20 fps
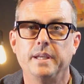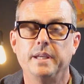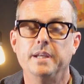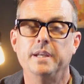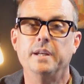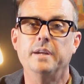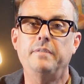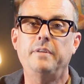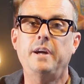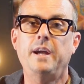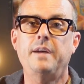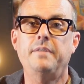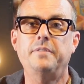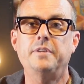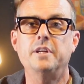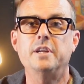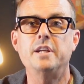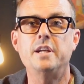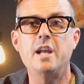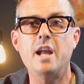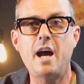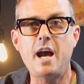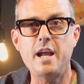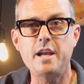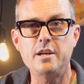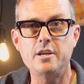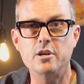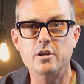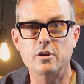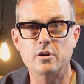You never have to
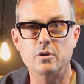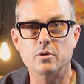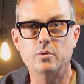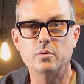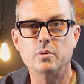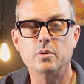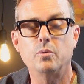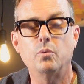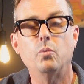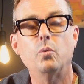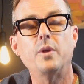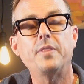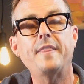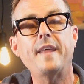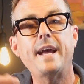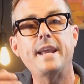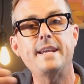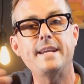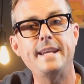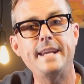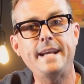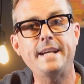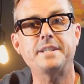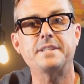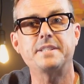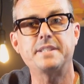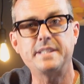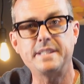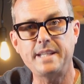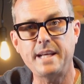not know what that
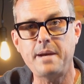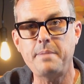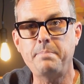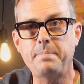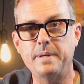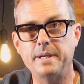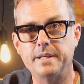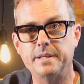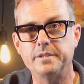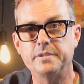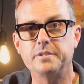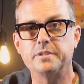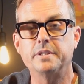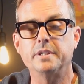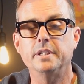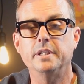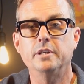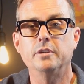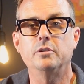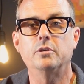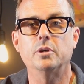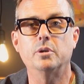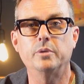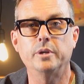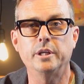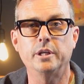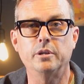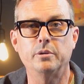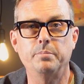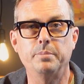next step is in
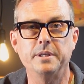growing your